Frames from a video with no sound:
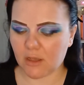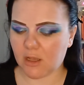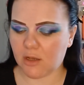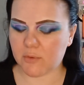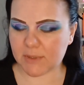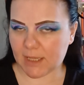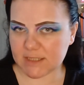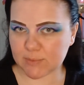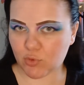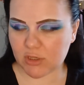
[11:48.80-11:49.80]
I will get a
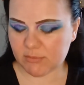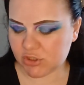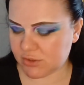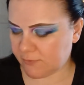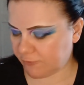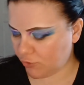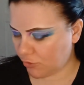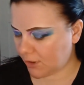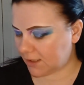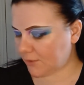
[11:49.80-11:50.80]
small commission
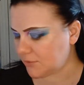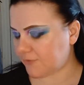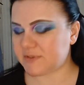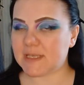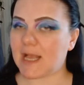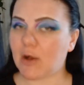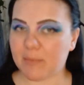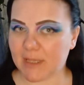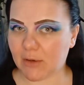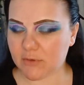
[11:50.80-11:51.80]
for, and it will obviously help
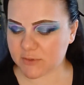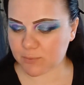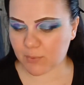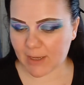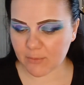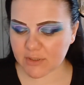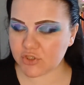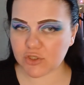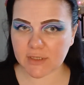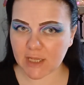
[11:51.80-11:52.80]
me out as well
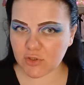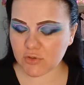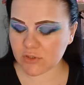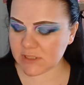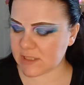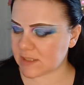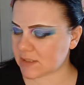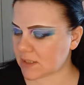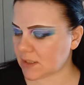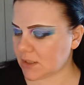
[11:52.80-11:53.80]
as you getting your
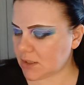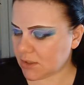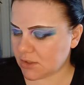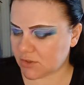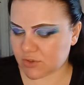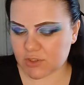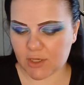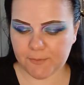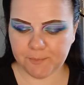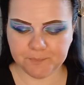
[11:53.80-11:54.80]
goodies.
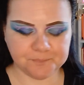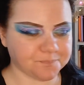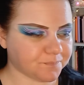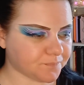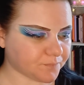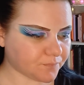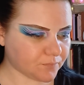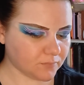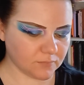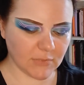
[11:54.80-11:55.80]
So
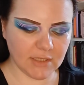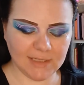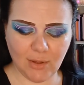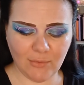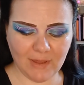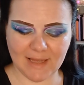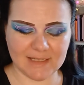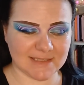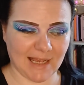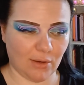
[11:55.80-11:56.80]
now that
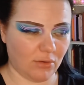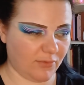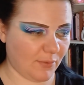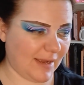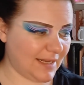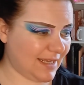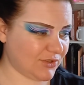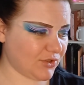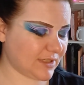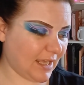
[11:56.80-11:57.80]
is out of the way, let's
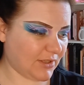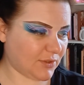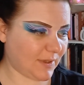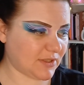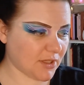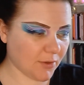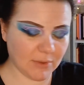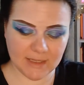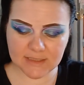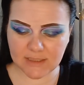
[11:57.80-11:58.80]
just get into it. So
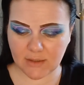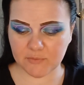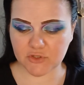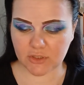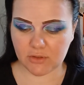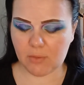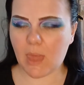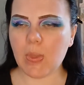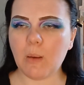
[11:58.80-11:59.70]
as a, I'm just, blah, blah,